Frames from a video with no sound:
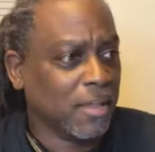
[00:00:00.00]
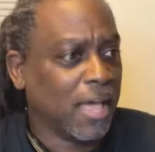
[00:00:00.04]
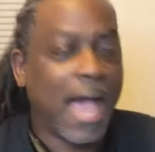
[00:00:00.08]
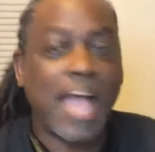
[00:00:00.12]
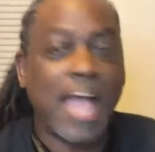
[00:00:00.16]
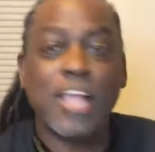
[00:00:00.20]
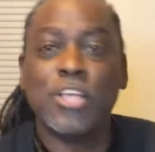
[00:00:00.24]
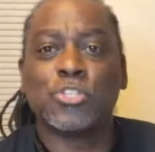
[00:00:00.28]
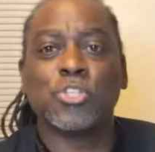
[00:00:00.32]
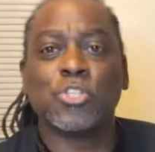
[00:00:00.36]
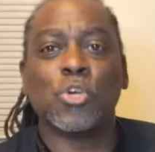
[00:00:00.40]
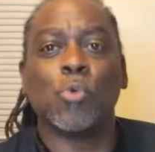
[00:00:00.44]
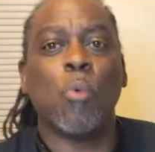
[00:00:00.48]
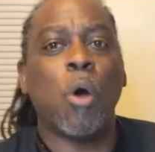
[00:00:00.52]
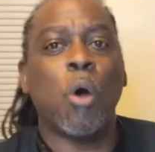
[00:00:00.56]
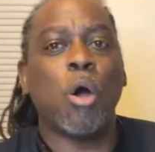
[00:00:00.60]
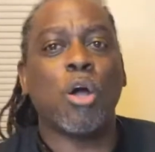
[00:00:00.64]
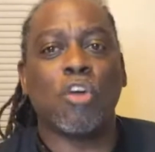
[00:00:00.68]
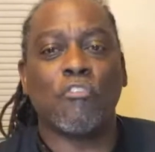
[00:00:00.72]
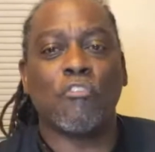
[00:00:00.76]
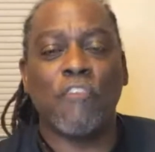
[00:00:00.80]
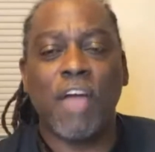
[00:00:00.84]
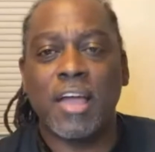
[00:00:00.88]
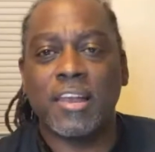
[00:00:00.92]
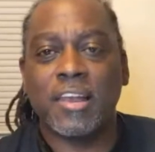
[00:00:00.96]
I used to
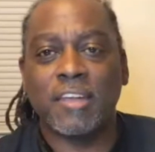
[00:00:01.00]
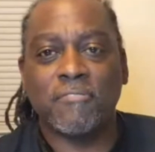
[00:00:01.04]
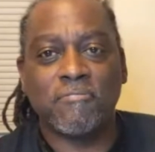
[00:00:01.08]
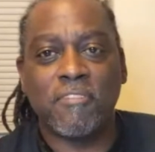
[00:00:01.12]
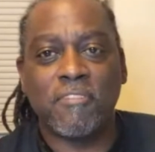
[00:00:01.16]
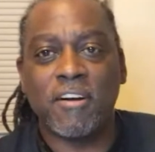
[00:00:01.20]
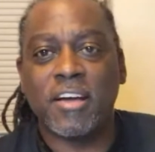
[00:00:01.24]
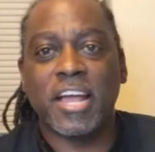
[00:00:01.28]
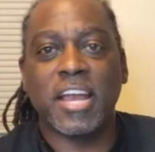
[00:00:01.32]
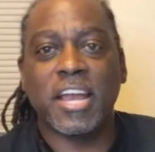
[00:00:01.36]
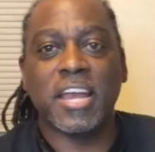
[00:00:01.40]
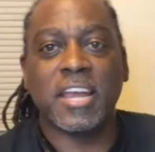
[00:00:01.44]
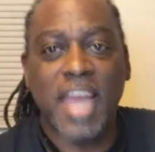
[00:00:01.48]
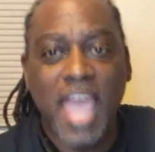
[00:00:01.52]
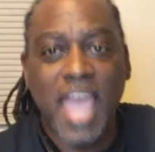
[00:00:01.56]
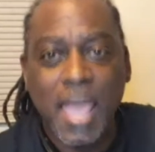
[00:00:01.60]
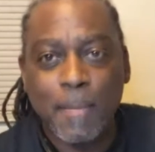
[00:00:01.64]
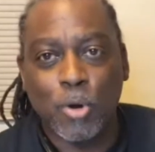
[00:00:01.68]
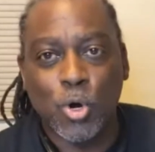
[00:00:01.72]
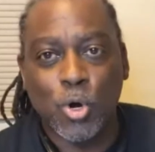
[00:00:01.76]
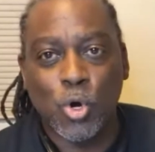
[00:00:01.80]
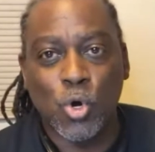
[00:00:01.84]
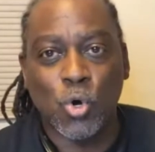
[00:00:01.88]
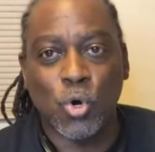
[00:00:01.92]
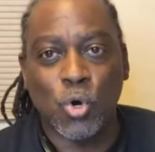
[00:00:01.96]
walk around the fucking
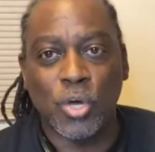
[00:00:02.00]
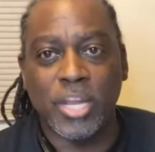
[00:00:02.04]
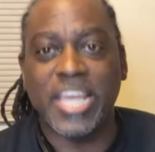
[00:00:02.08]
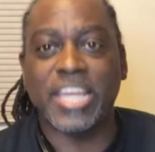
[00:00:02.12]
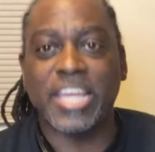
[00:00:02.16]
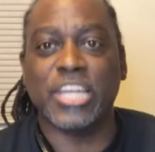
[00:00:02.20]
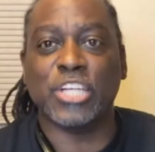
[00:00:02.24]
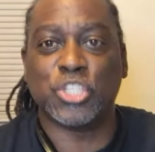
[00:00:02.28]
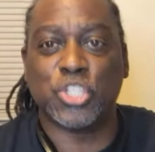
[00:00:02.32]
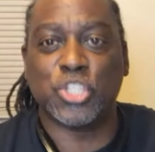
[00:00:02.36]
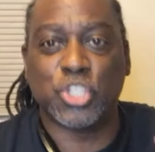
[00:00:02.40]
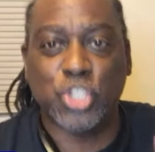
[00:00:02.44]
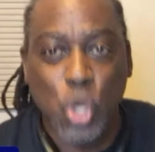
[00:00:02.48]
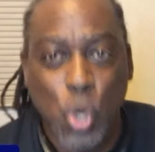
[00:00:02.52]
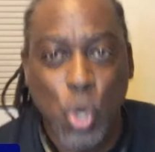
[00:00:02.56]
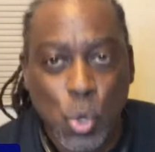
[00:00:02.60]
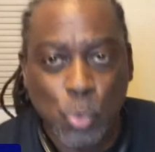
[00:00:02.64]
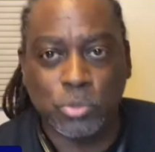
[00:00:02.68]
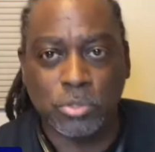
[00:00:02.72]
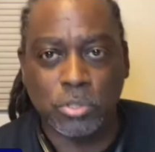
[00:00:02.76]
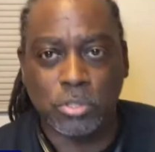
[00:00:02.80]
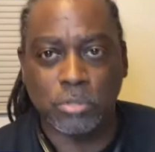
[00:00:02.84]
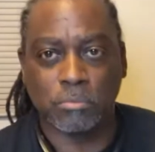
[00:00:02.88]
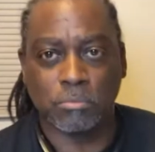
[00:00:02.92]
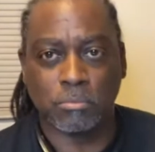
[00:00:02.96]
neighborhood in a
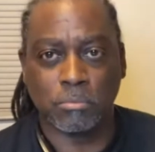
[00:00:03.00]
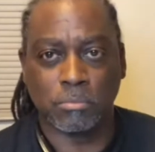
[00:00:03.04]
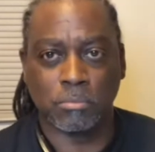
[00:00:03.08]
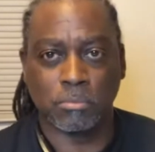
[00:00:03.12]
suit.